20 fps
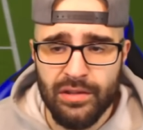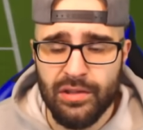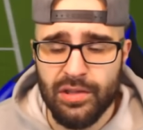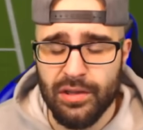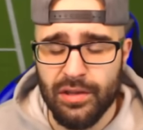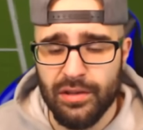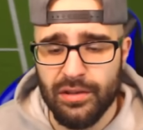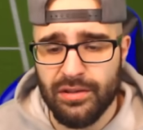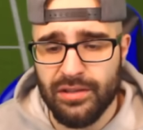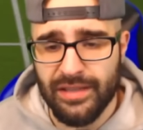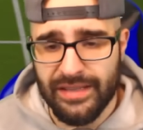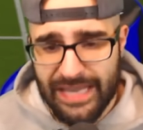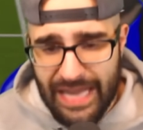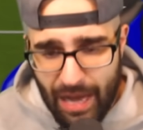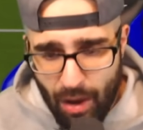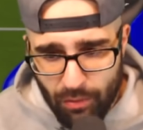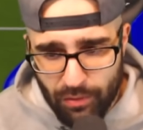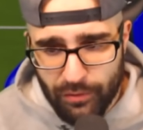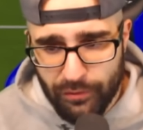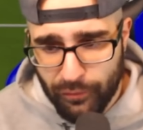to, to
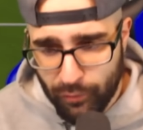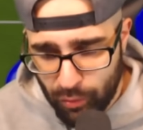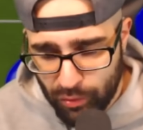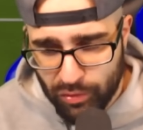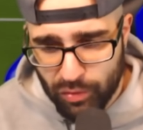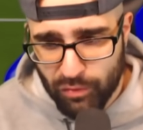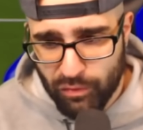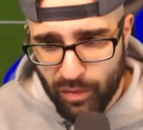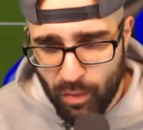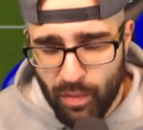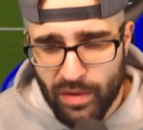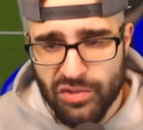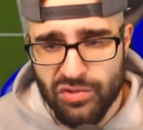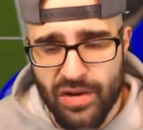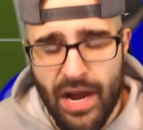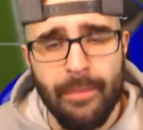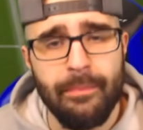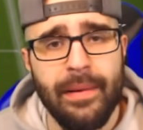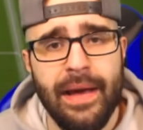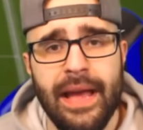counter four two three one
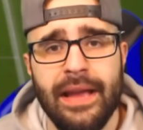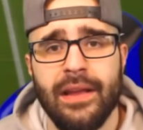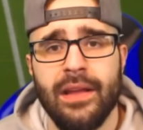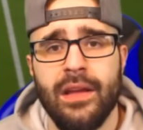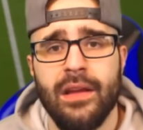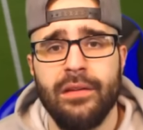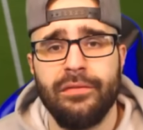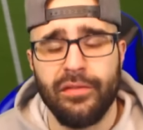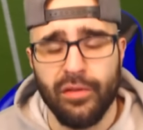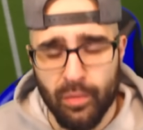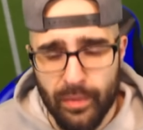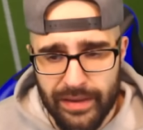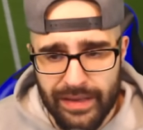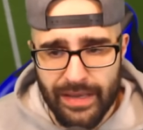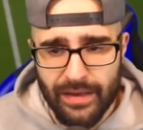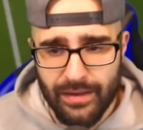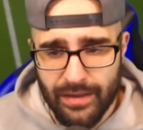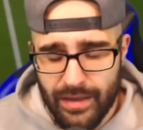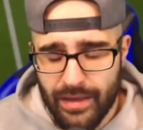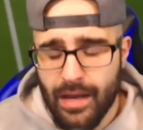drop back for the
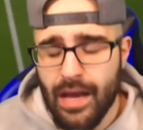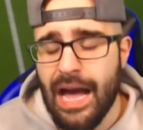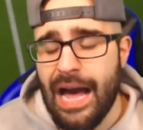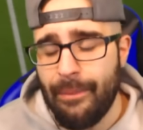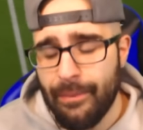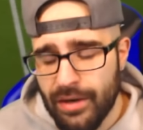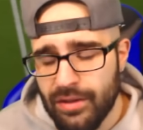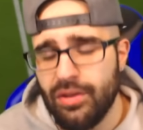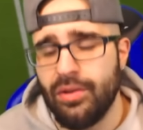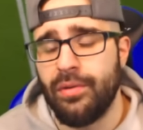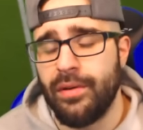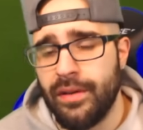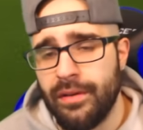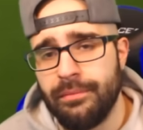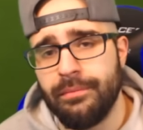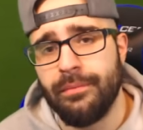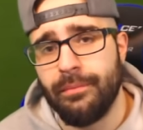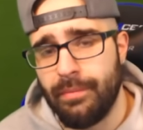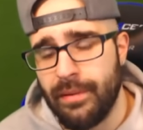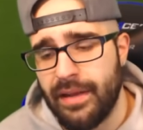weekend league, I'm going to do it
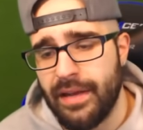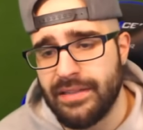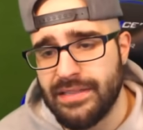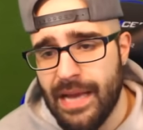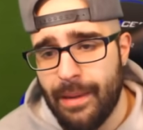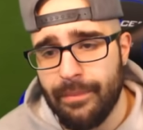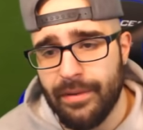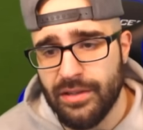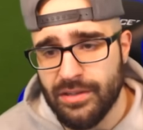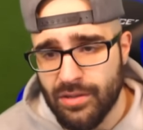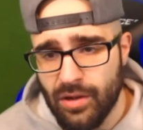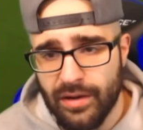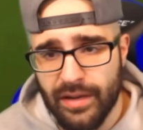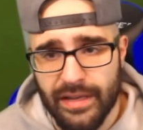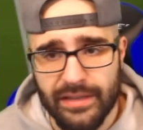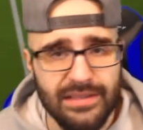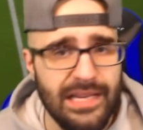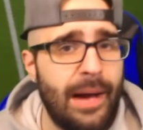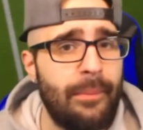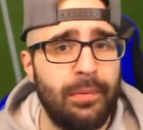because I'm going to start
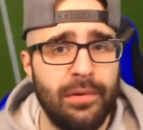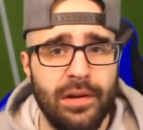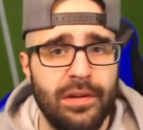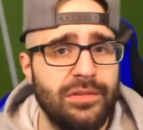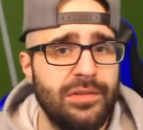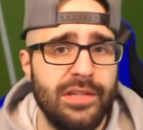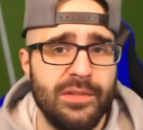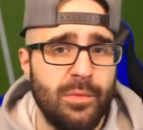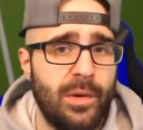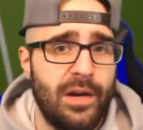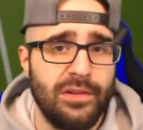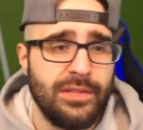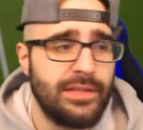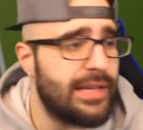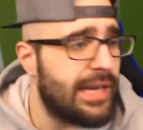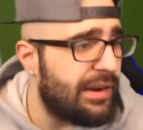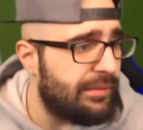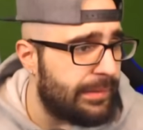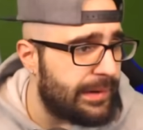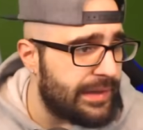getting top one hundred as well,
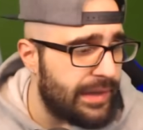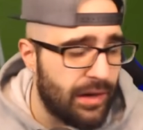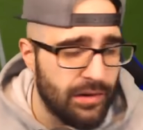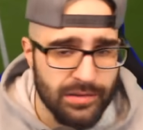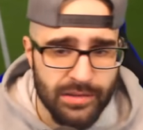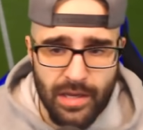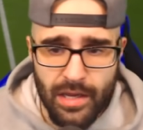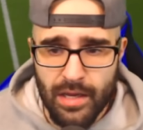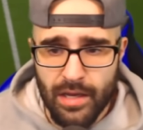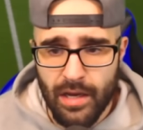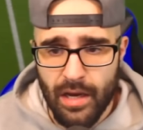just like everybody else.